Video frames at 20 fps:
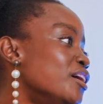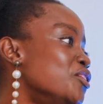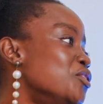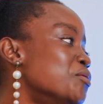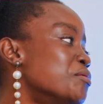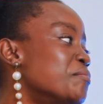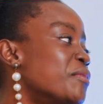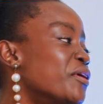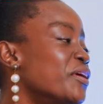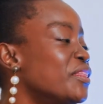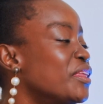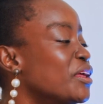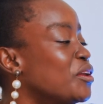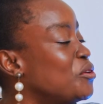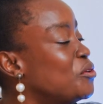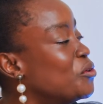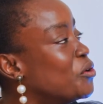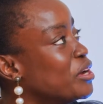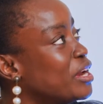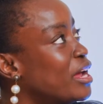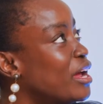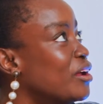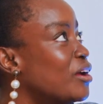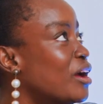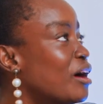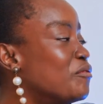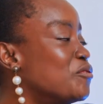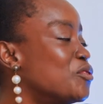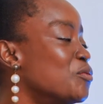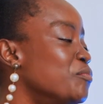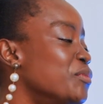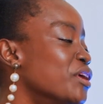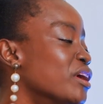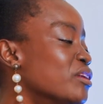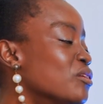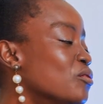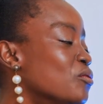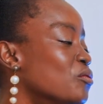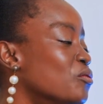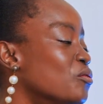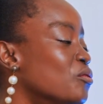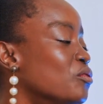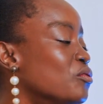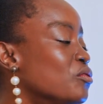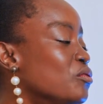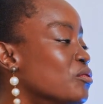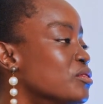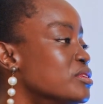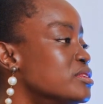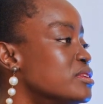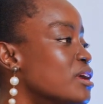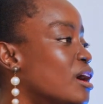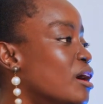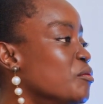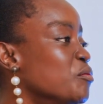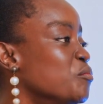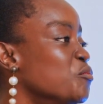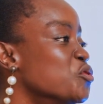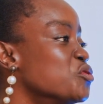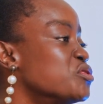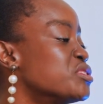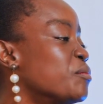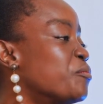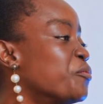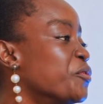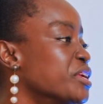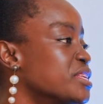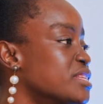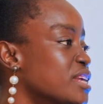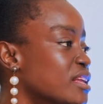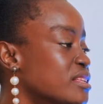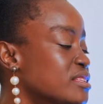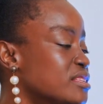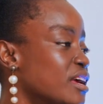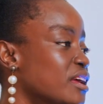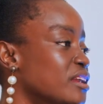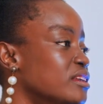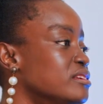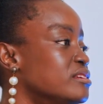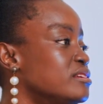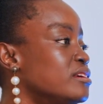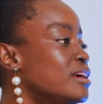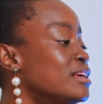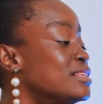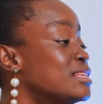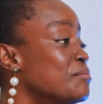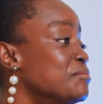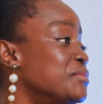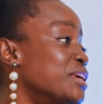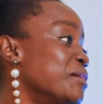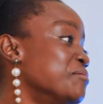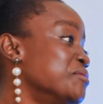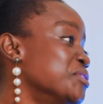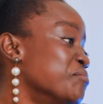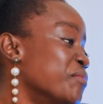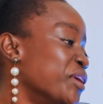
Remember, with a donor, you have to be on all those immunosuppressants, and sometimes it